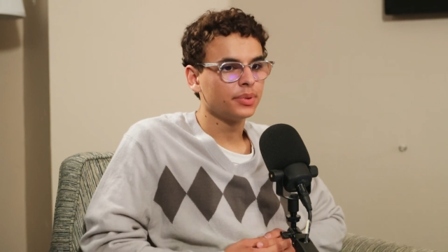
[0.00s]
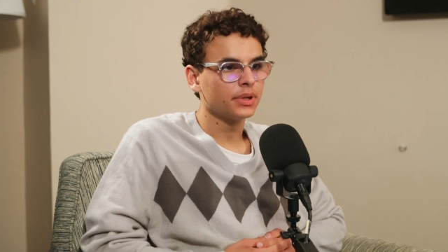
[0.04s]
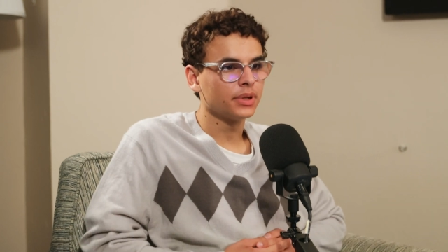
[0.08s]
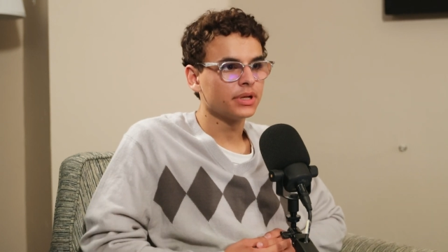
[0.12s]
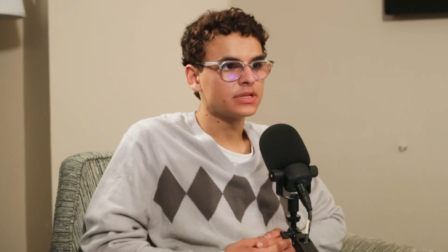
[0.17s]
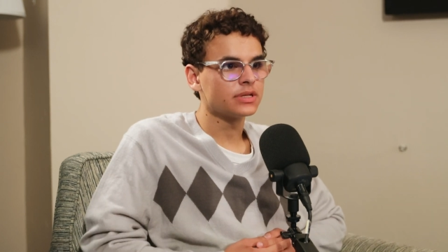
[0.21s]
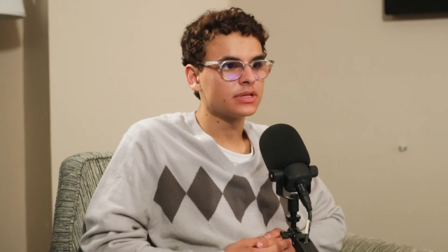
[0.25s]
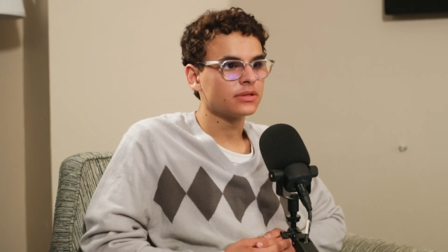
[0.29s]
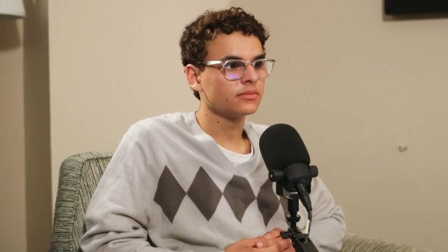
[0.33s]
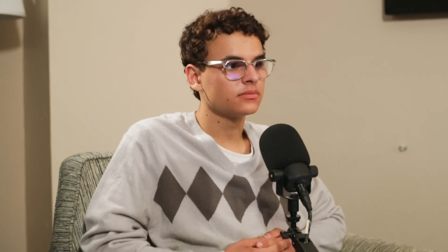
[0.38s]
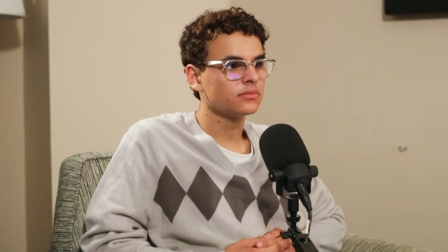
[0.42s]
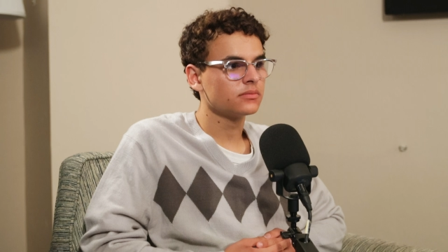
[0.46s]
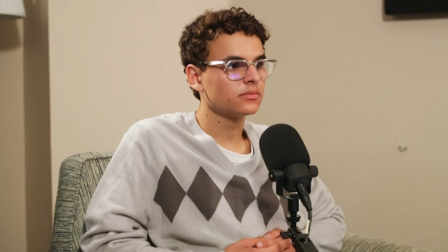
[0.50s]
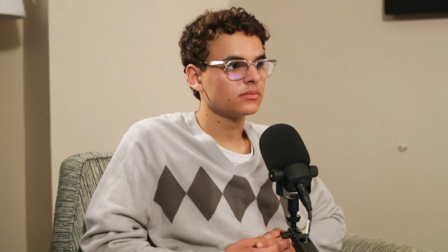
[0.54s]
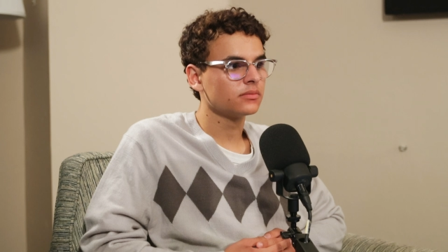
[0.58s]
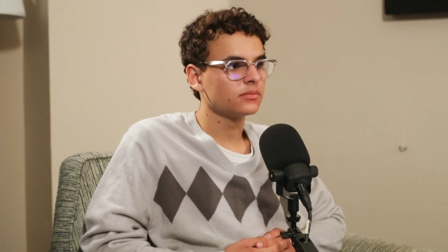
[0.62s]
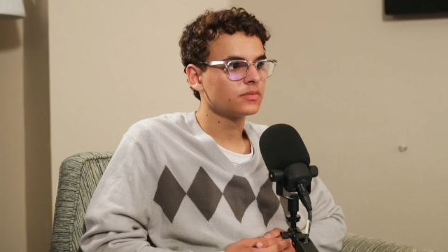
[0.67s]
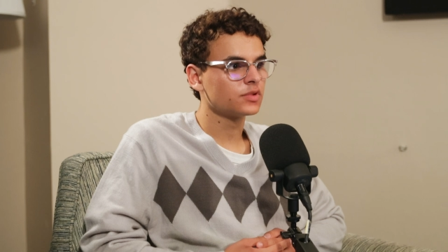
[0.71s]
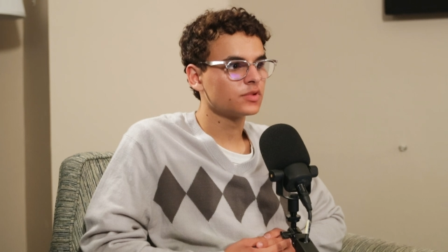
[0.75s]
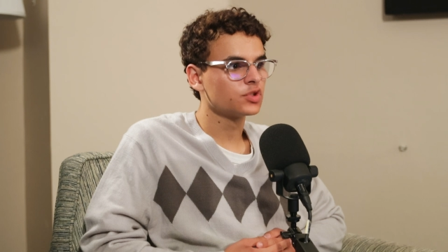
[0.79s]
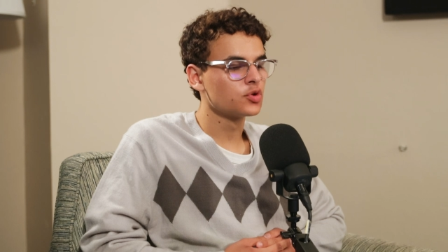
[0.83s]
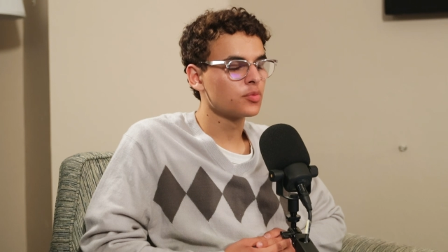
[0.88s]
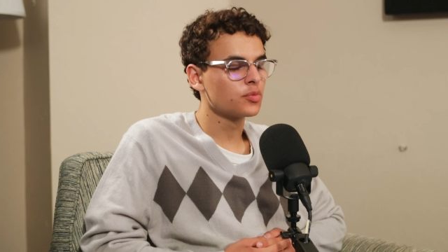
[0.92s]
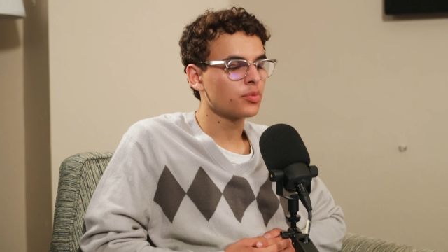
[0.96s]
But
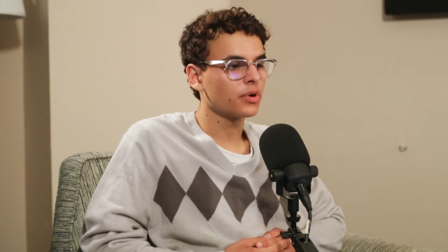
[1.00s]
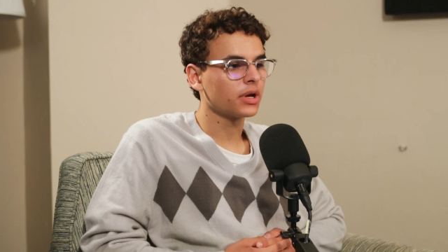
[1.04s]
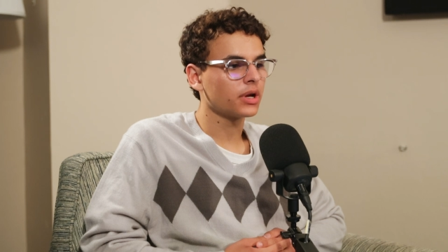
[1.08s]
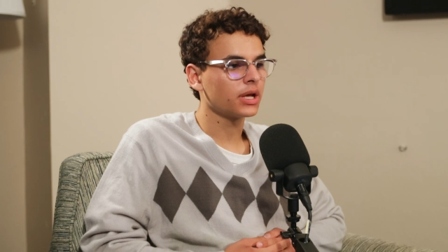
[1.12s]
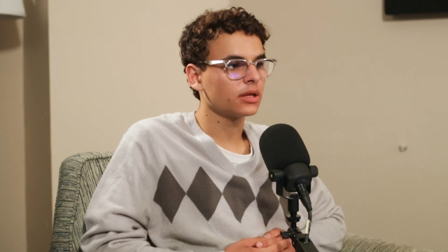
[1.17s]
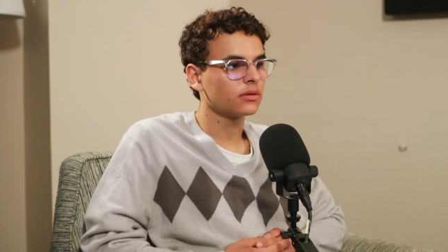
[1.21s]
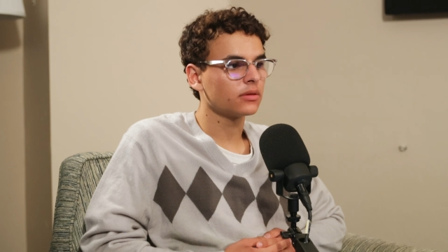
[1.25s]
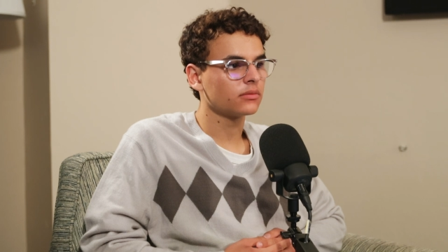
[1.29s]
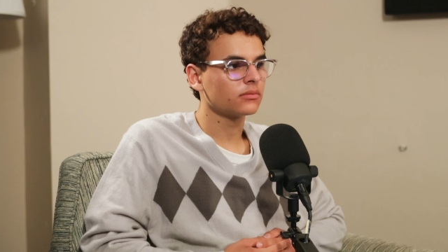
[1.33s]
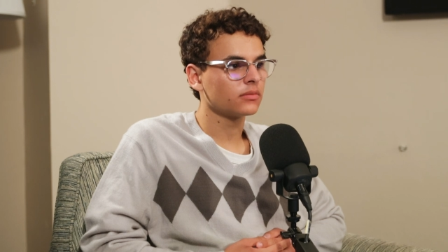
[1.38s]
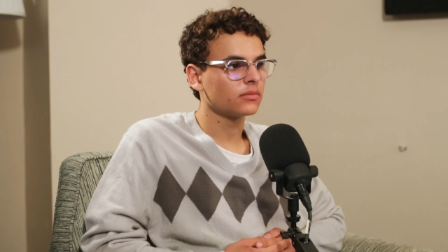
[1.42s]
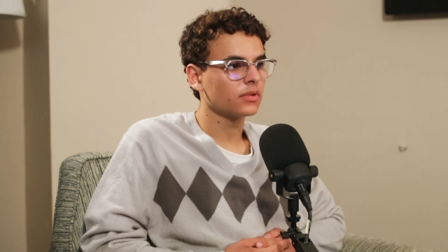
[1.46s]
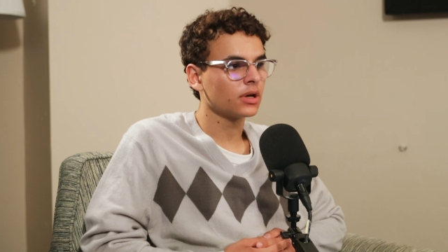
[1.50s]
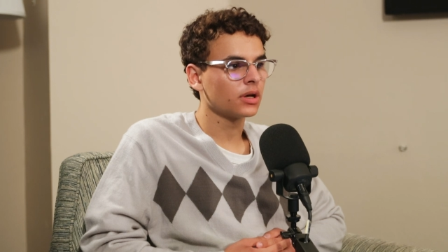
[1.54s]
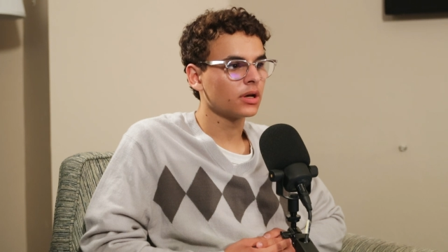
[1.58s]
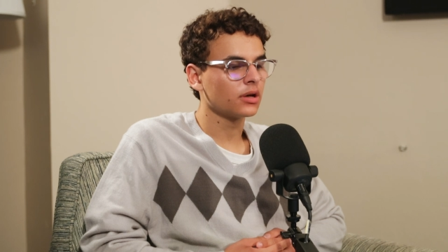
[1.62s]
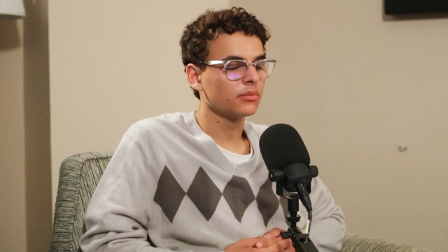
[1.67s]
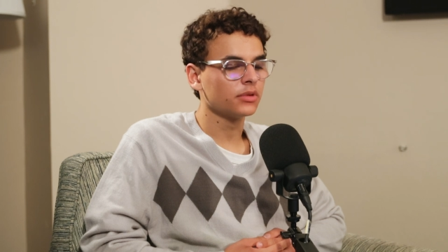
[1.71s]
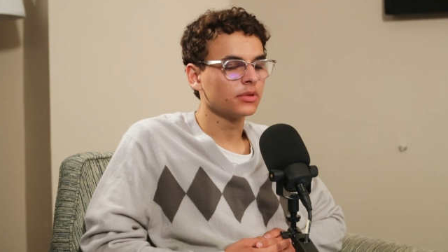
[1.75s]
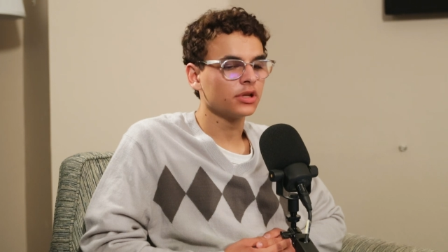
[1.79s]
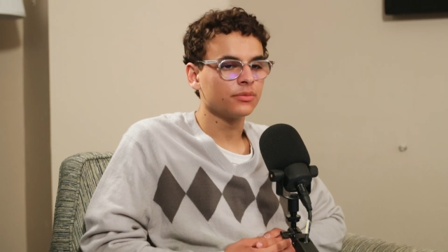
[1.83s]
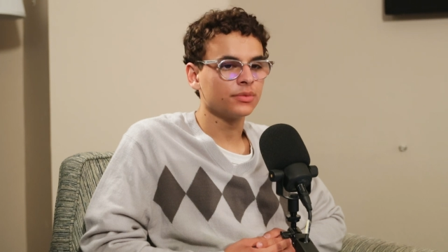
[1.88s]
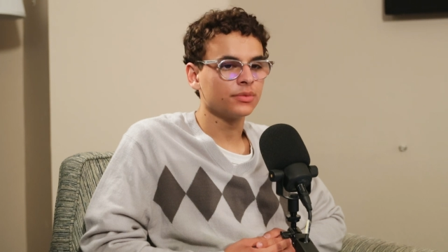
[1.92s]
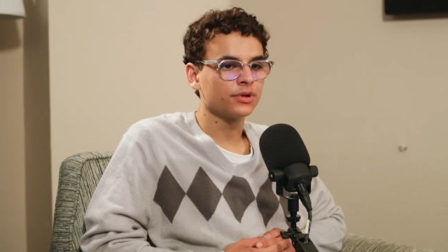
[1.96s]
Super 8
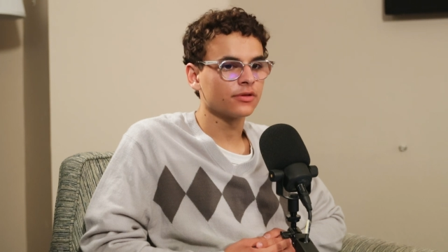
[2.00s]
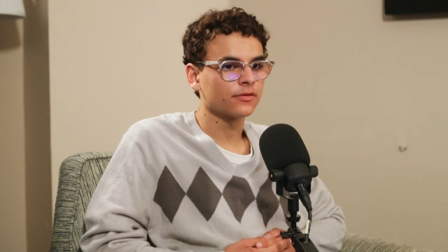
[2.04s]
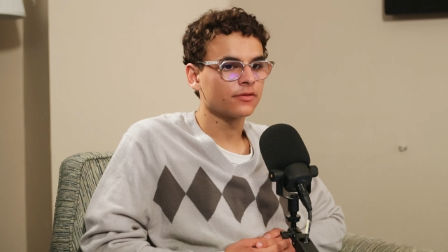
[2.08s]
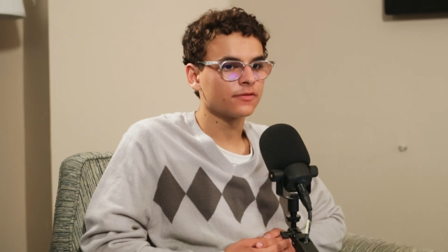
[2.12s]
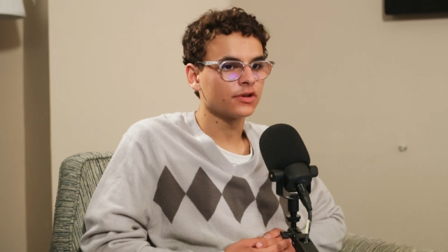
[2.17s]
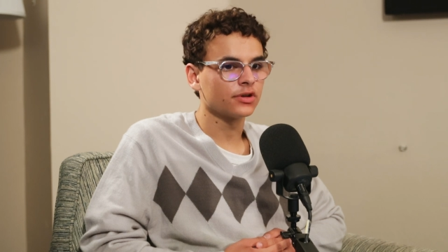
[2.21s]
millimeter